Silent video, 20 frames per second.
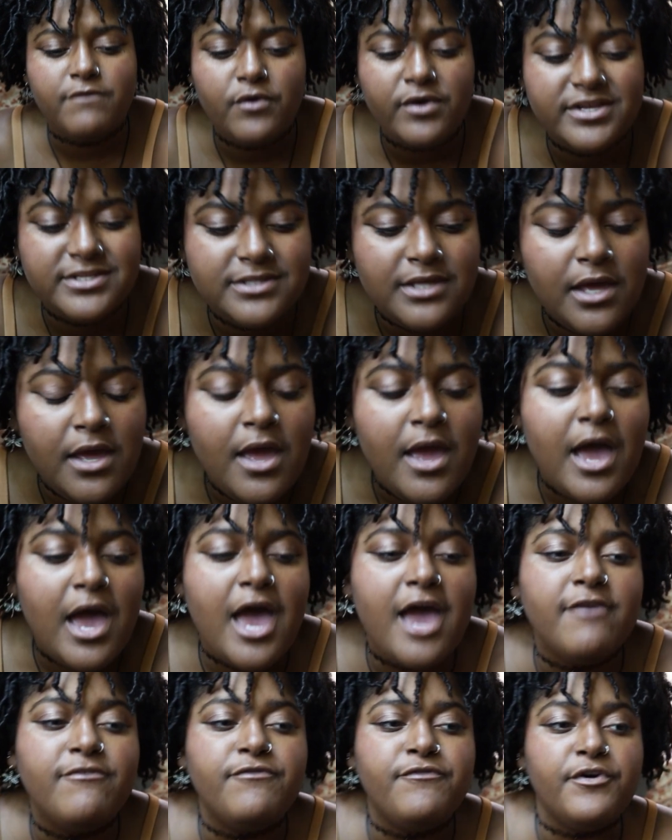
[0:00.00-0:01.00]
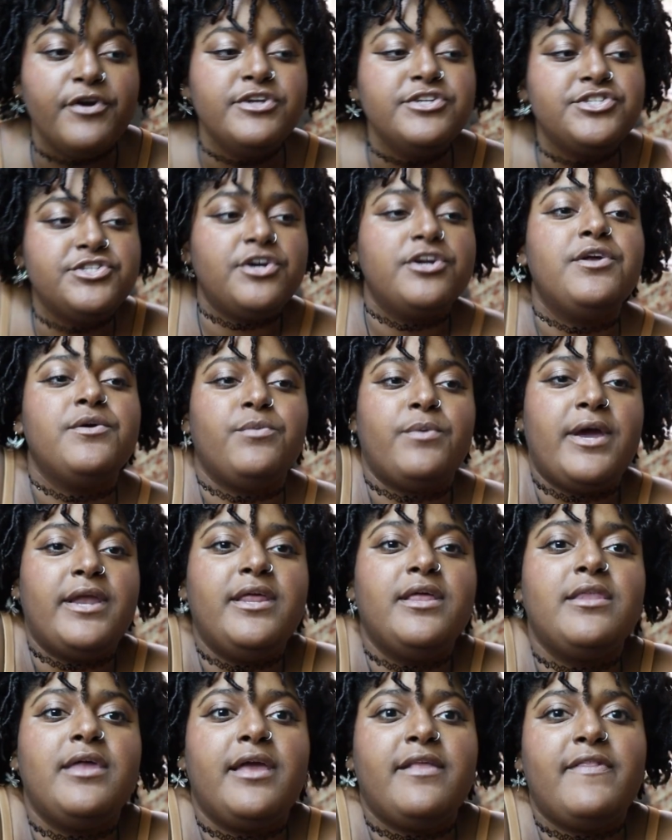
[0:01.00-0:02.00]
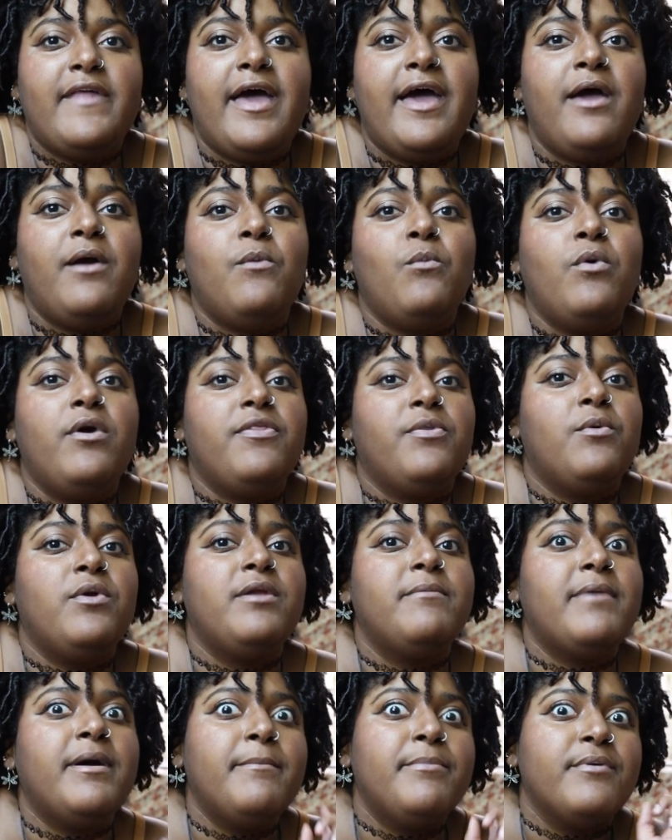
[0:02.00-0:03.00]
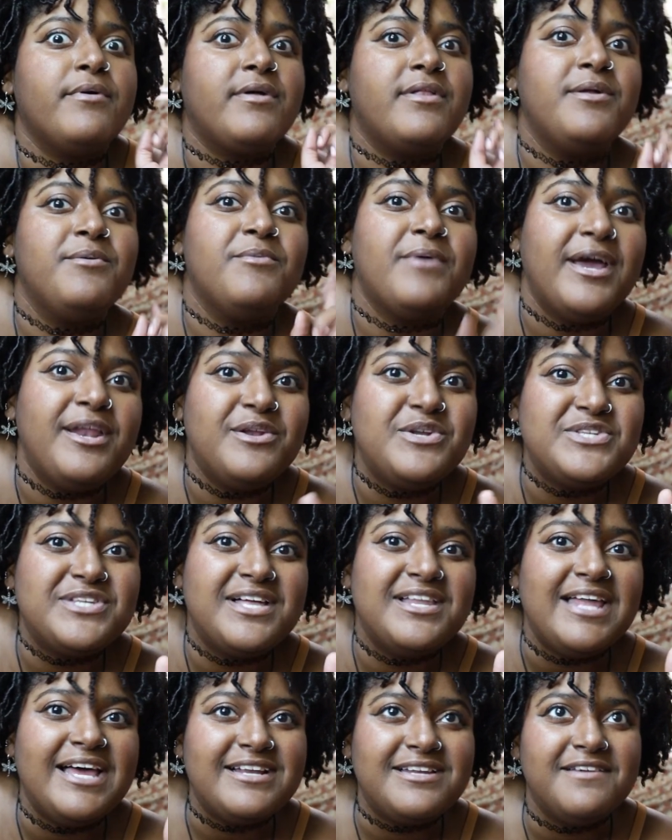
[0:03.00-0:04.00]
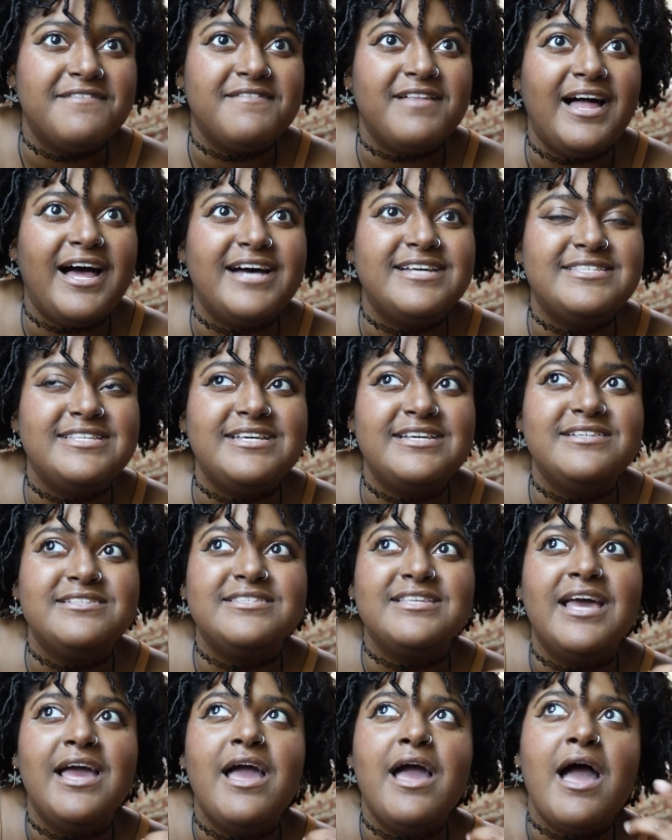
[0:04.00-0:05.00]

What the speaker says: voice. I first started writing like that with one of my Brooklyn Writers Collective classes.